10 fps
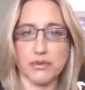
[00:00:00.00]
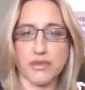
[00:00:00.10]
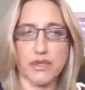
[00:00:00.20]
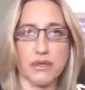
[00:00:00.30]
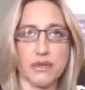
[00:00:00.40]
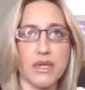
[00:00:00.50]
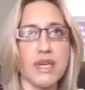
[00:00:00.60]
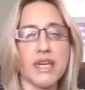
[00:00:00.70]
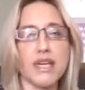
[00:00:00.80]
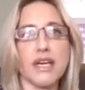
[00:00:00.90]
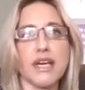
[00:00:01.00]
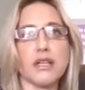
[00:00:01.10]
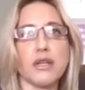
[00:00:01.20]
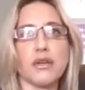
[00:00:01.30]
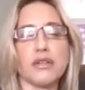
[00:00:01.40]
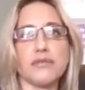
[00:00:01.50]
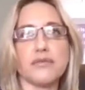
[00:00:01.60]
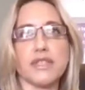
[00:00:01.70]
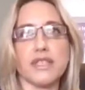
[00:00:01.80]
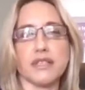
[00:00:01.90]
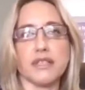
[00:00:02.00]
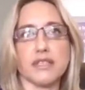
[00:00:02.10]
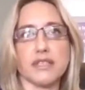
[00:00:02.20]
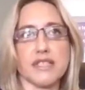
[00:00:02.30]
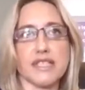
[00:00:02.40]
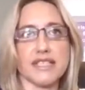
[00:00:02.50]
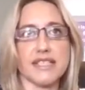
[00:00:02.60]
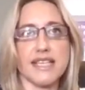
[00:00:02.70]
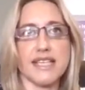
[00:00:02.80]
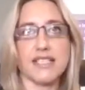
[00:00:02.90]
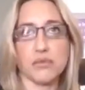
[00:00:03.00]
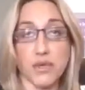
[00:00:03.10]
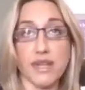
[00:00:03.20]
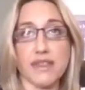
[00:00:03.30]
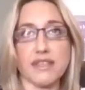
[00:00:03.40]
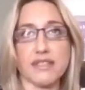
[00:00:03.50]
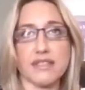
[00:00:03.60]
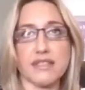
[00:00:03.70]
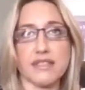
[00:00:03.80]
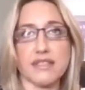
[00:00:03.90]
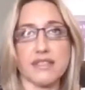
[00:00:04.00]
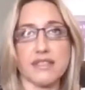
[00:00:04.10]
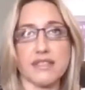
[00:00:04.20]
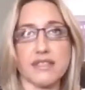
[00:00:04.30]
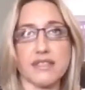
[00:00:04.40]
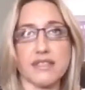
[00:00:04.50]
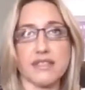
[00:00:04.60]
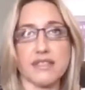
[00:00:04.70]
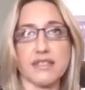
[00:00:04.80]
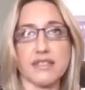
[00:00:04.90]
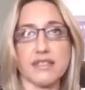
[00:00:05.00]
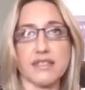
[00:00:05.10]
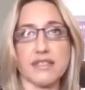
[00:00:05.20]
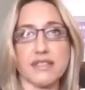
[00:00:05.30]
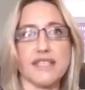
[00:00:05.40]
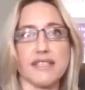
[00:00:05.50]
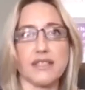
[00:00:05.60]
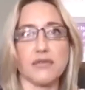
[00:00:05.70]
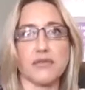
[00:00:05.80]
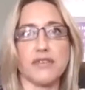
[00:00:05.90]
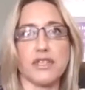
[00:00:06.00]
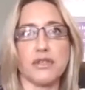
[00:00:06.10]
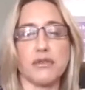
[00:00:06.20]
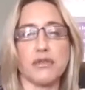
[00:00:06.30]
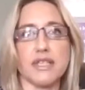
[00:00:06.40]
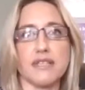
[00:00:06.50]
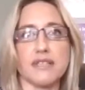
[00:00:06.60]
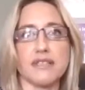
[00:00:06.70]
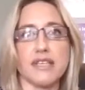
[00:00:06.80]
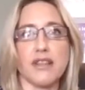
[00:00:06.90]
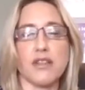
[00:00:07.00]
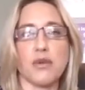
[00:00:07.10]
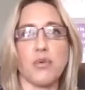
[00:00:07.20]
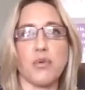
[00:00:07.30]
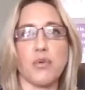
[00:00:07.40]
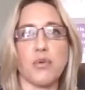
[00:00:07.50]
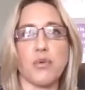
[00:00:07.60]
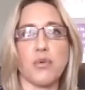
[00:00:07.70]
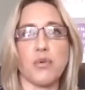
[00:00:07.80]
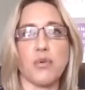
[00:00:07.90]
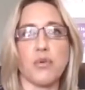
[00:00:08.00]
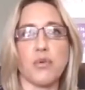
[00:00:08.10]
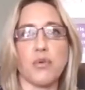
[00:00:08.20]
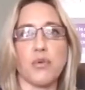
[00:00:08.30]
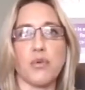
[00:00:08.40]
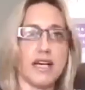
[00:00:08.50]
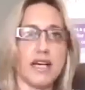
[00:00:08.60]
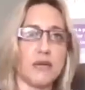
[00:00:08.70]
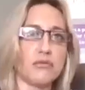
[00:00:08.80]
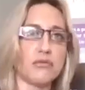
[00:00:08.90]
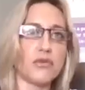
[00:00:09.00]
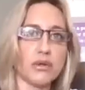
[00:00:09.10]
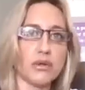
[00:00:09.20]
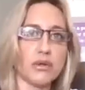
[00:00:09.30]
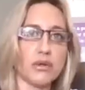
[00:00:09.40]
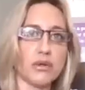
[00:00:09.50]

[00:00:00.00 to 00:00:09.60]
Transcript: So a lot of the, the success with this um, tool in increasing revenue is the um, rolling it out.